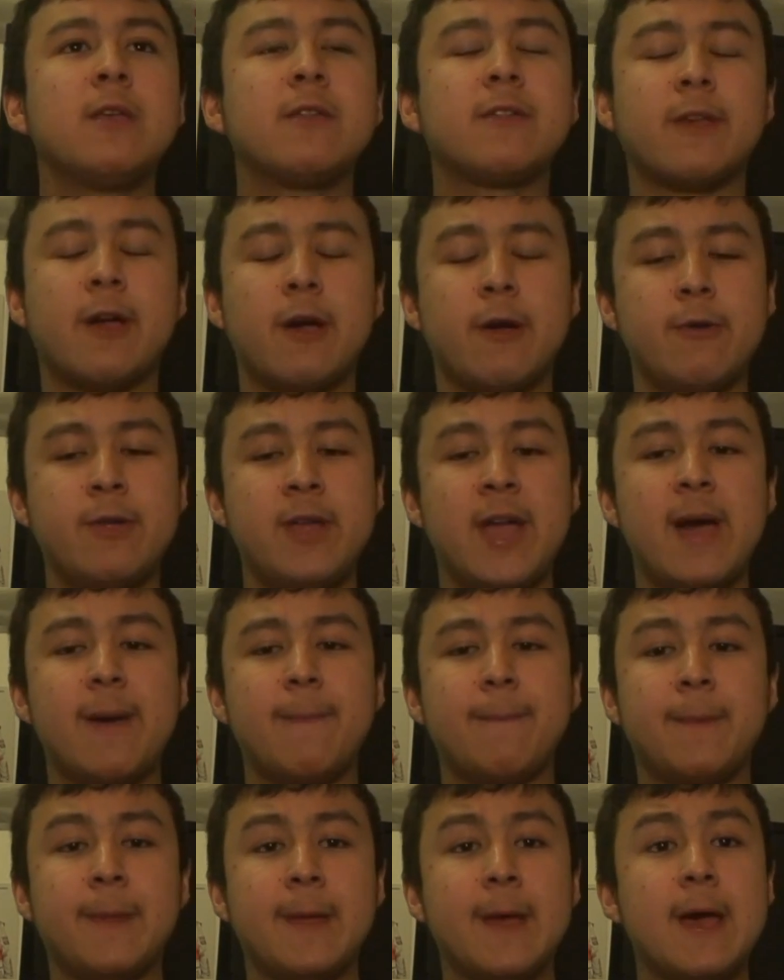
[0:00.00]
So yeah,
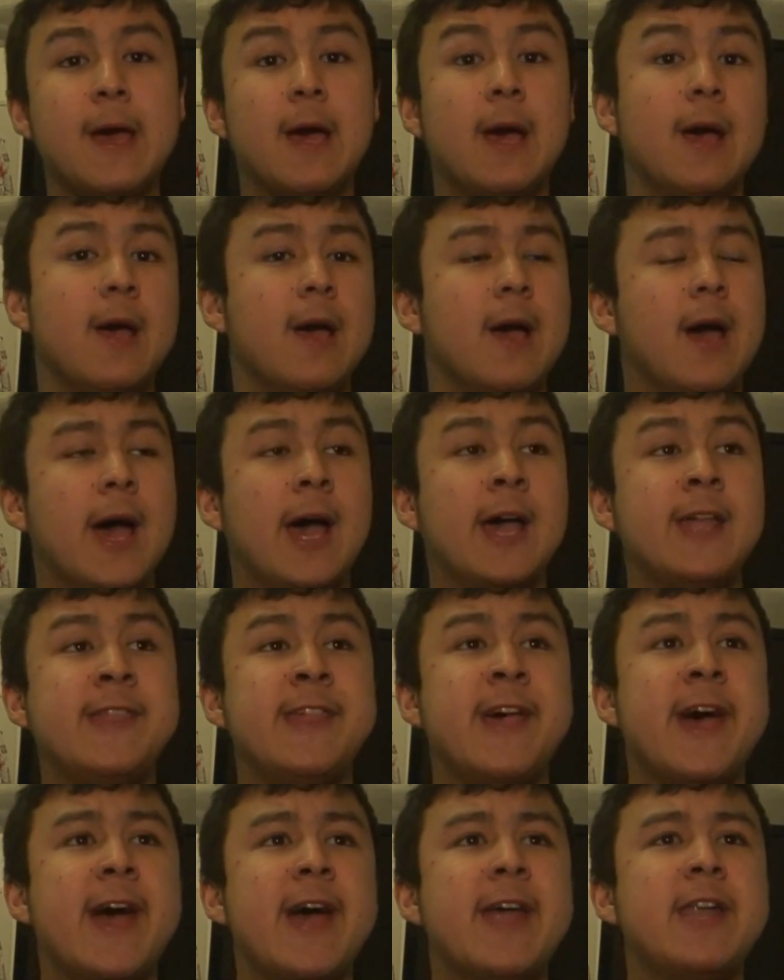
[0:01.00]
and
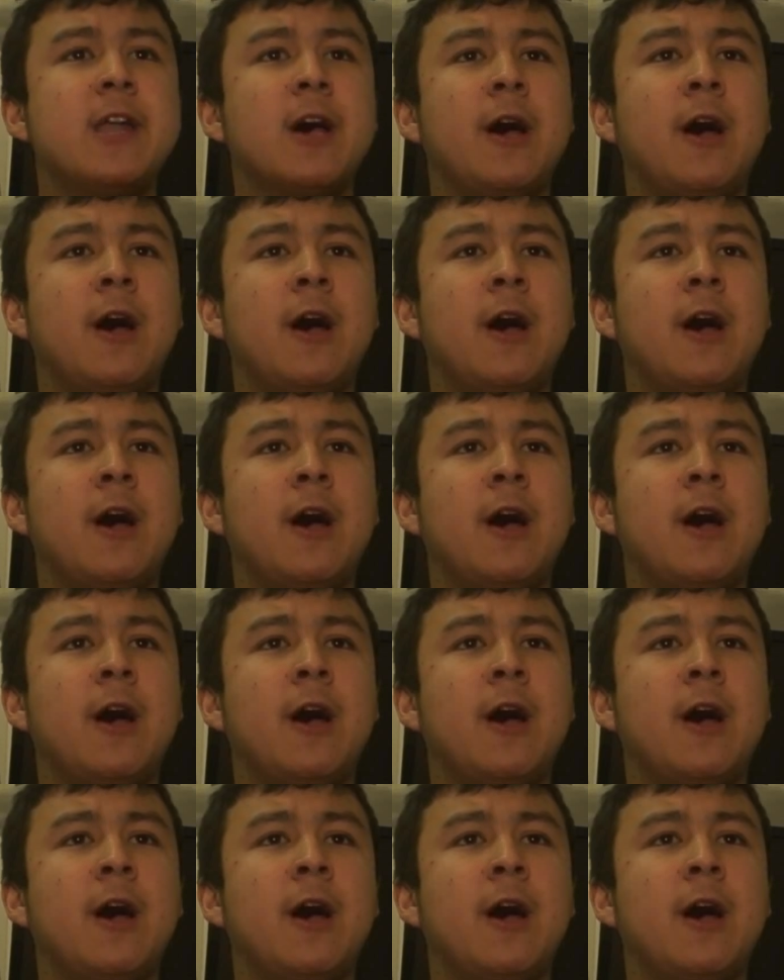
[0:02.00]
then